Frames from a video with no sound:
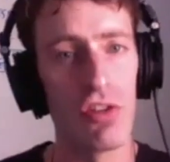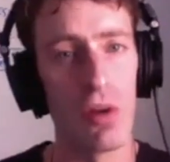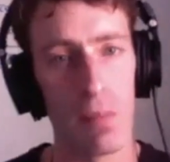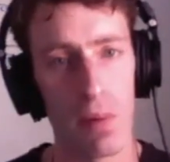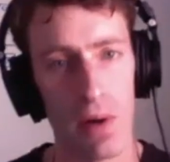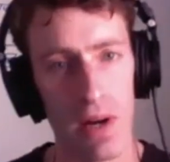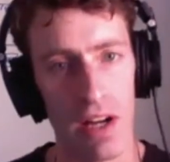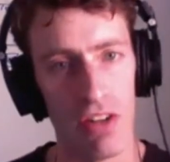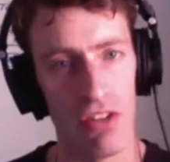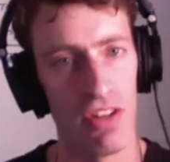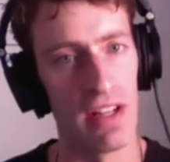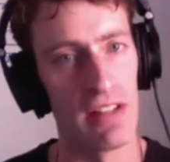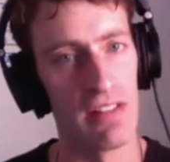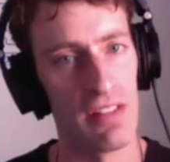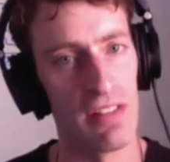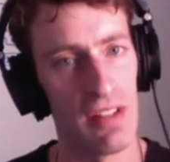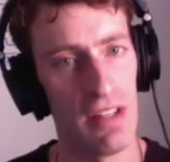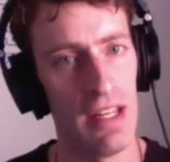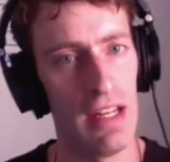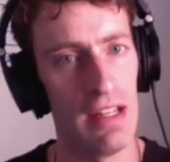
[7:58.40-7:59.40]

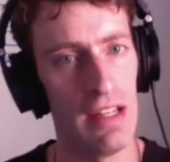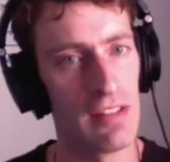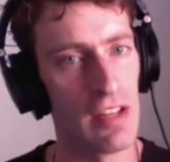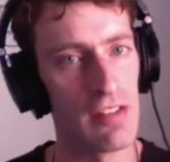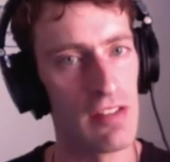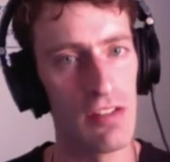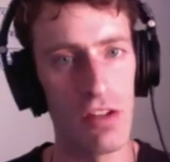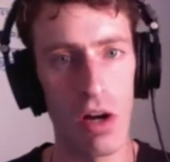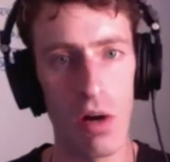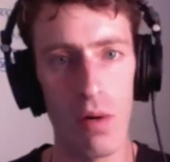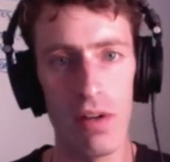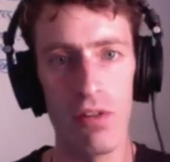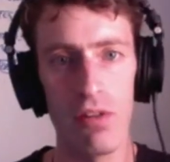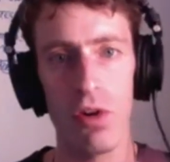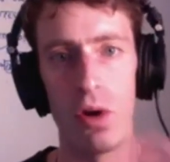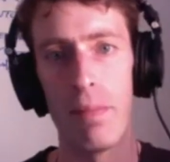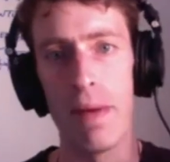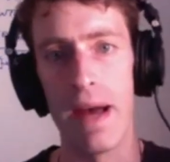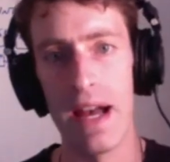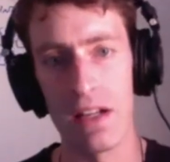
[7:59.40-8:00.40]
project, and it doesn't go into
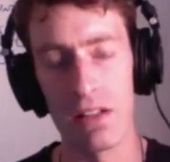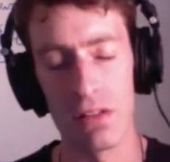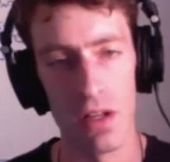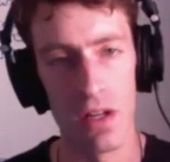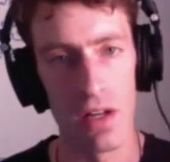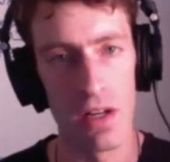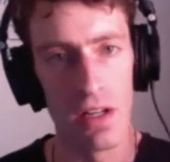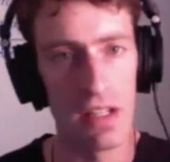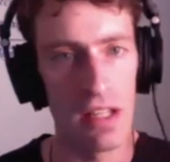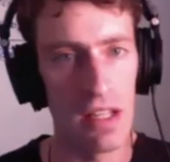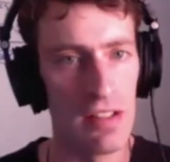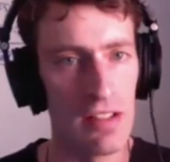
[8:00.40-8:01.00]
a backlog. It